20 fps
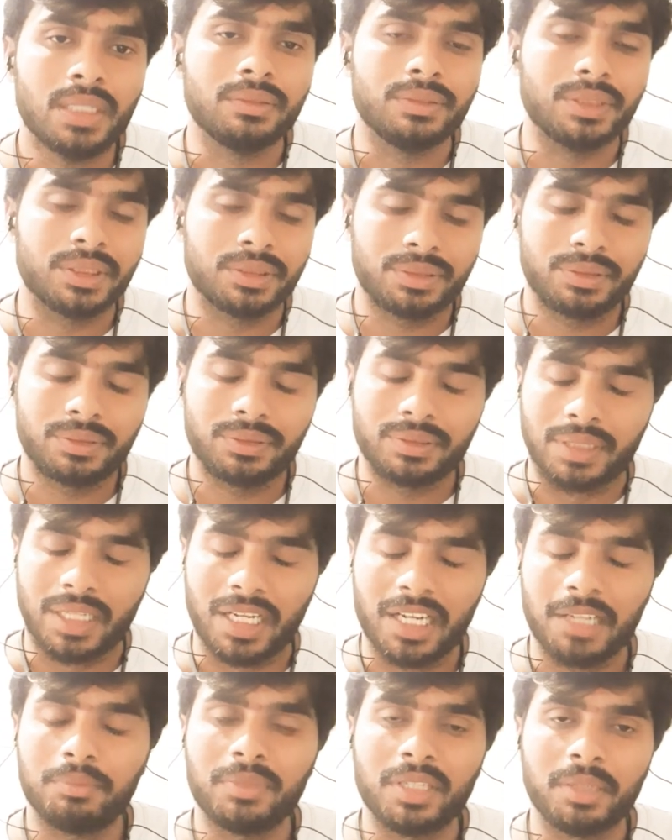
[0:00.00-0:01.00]
Just
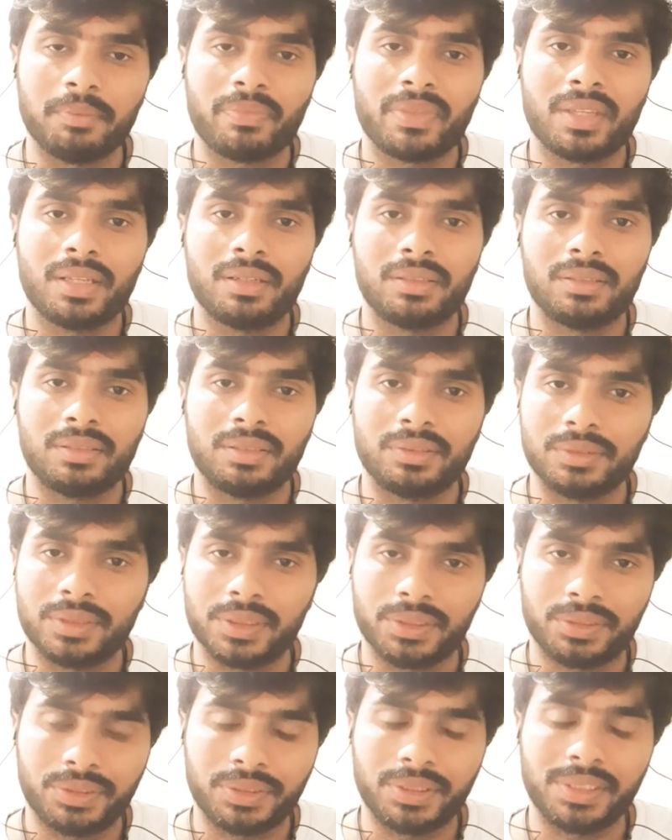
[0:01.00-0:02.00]
help them,
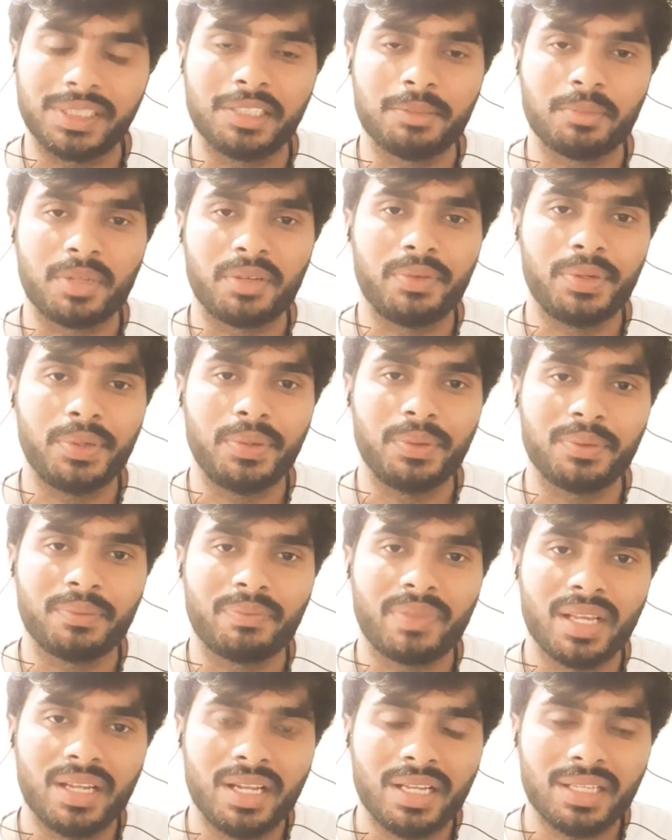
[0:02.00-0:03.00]
just share my video.
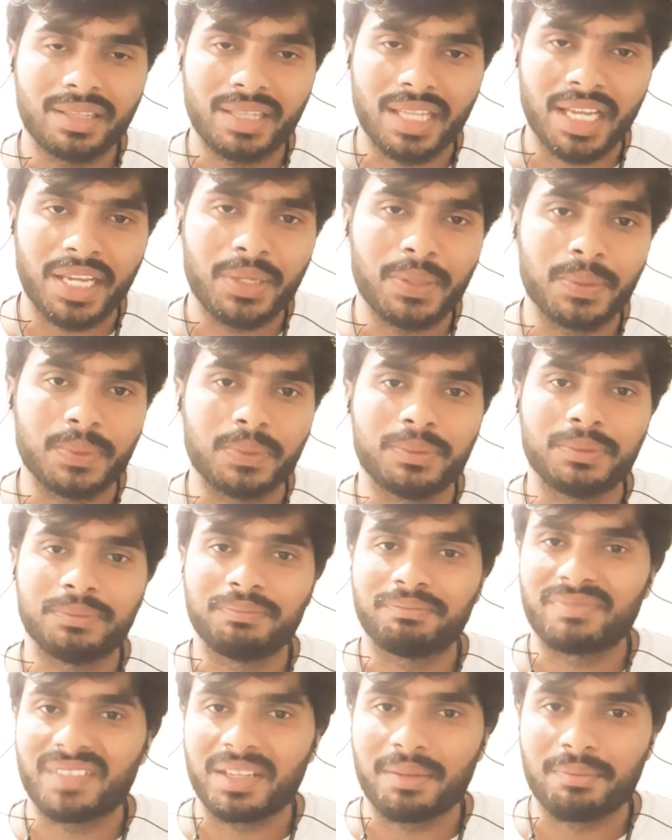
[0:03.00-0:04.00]
Thank you.
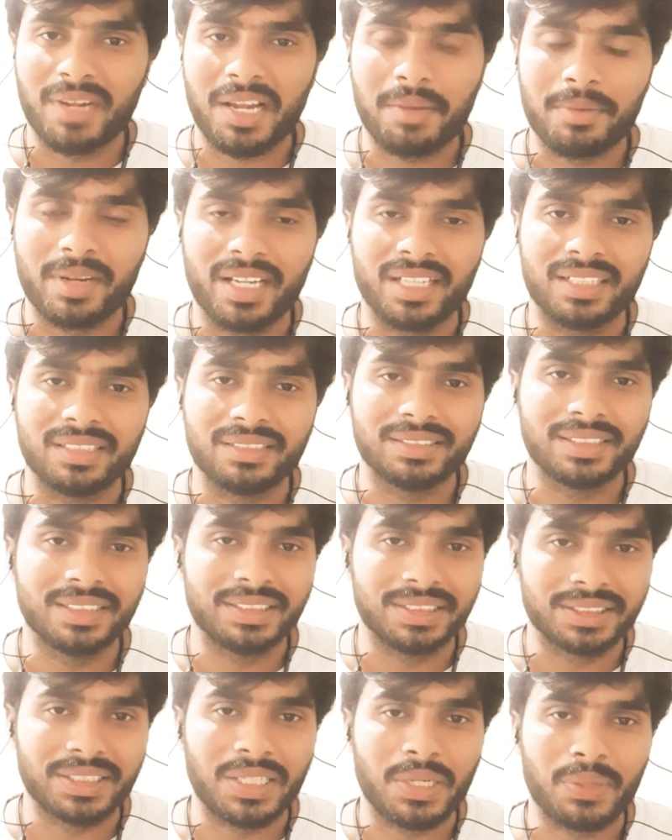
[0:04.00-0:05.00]
Bye bye.
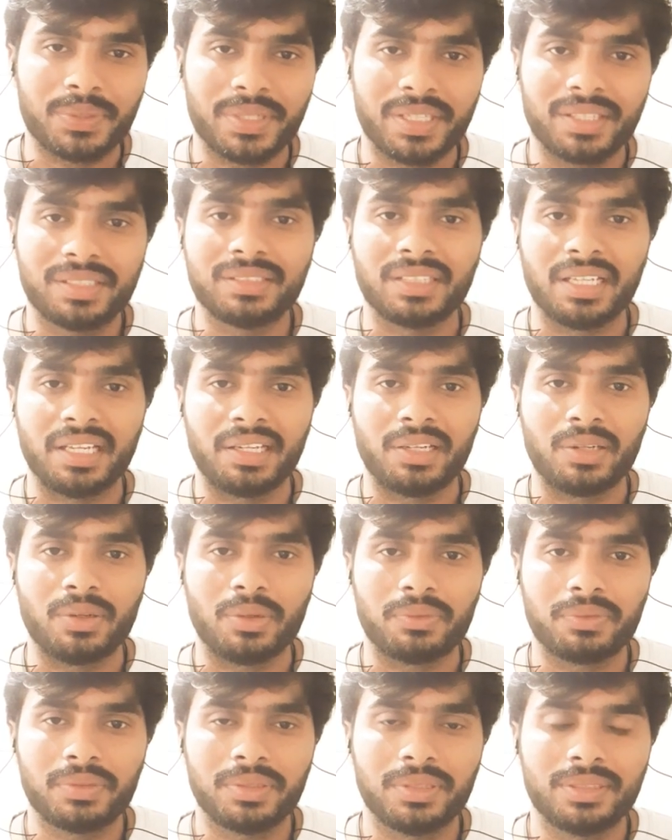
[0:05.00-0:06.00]
This is Kaushik signing
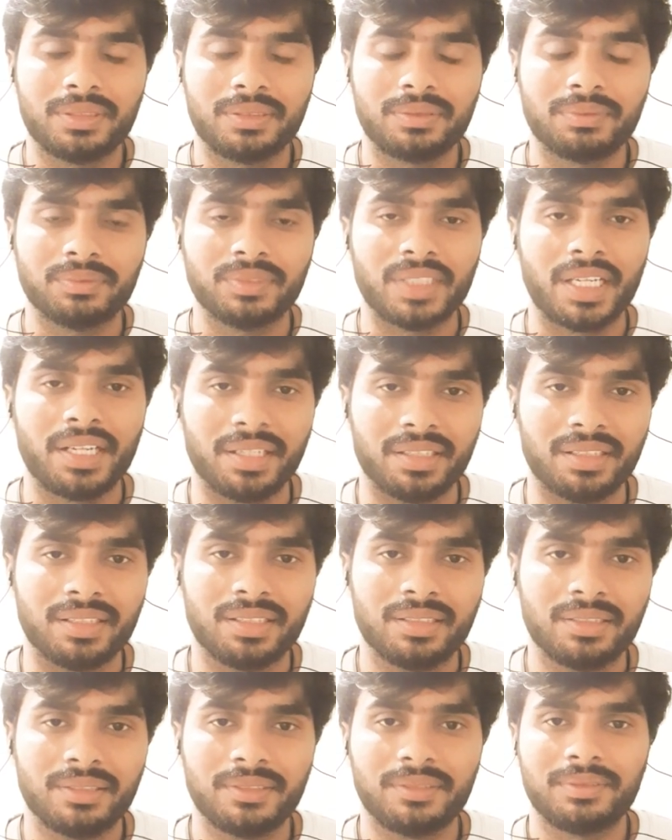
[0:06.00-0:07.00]
off. Jai
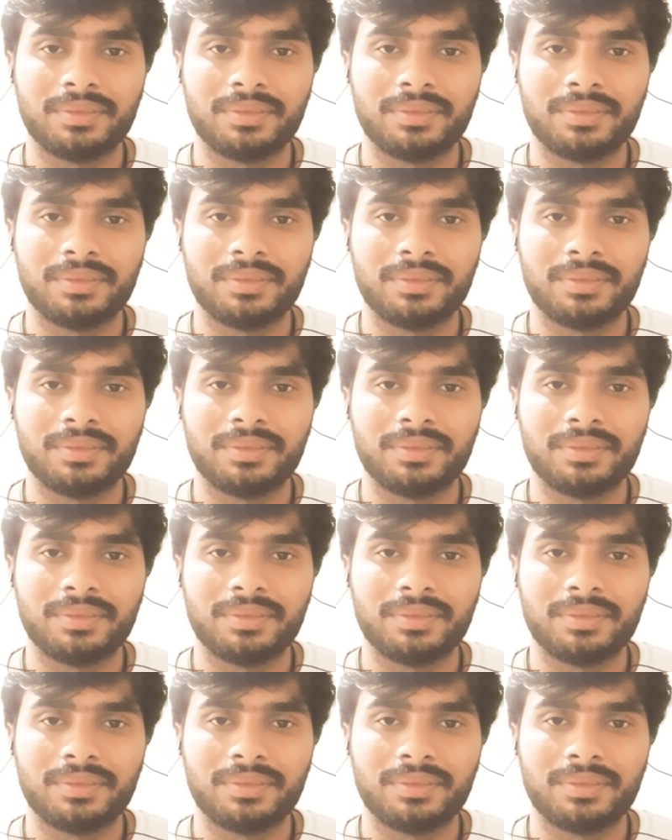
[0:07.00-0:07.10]
Hind.